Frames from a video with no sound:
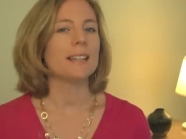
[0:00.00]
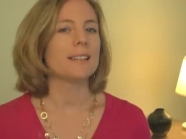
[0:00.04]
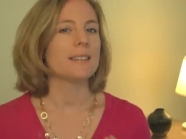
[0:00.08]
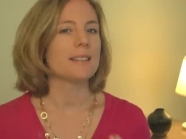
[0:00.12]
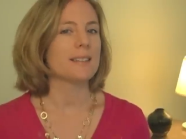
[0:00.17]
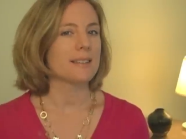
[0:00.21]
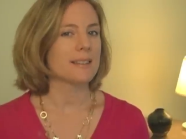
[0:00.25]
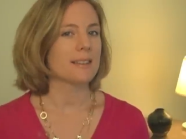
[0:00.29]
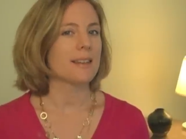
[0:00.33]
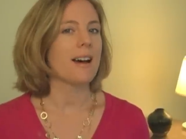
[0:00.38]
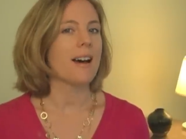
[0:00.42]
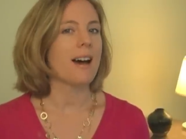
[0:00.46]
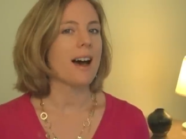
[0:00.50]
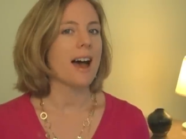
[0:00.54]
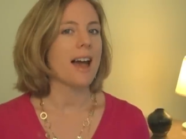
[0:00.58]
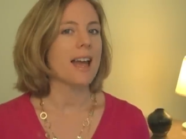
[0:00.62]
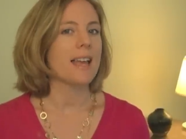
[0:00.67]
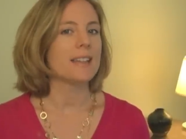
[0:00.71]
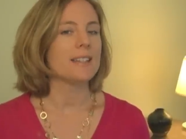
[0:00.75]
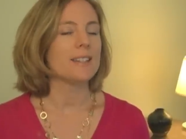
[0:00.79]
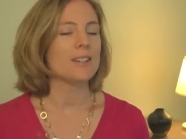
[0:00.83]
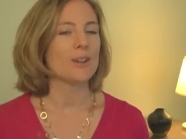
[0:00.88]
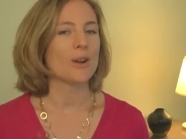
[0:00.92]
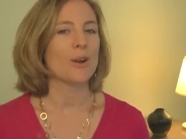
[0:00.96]

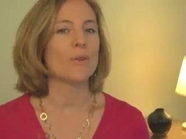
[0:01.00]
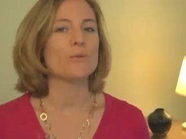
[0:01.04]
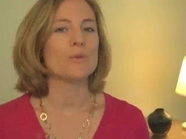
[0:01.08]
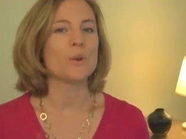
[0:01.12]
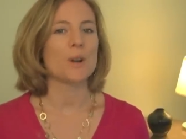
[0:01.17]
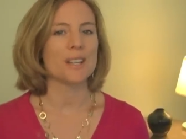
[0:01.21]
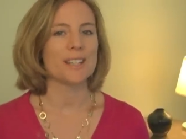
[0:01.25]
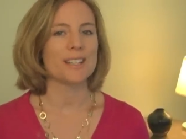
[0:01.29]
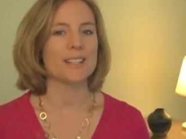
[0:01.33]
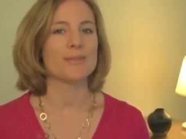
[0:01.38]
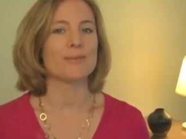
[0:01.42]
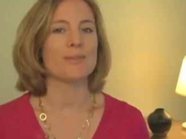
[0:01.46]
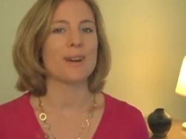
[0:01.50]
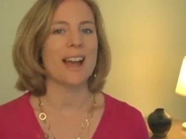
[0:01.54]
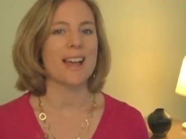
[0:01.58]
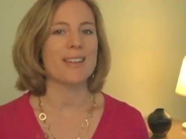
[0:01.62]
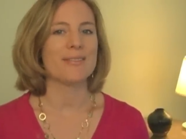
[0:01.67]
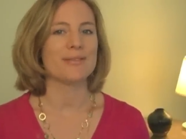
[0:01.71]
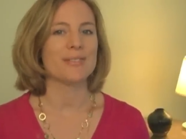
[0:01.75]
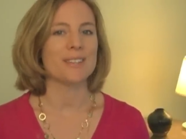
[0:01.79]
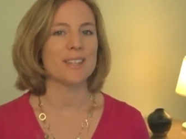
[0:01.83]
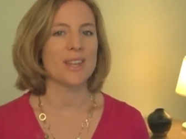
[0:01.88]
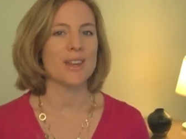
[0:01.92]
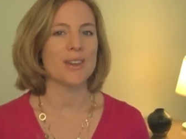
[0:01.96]
inside of what is right
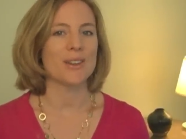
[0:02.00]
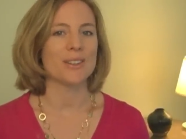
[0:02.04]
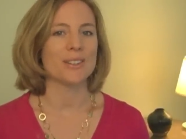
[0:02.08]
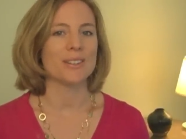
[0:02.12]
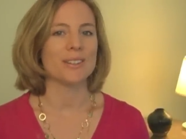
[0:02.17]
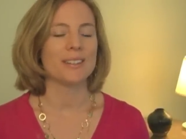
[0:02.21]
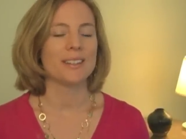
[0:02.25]
for you.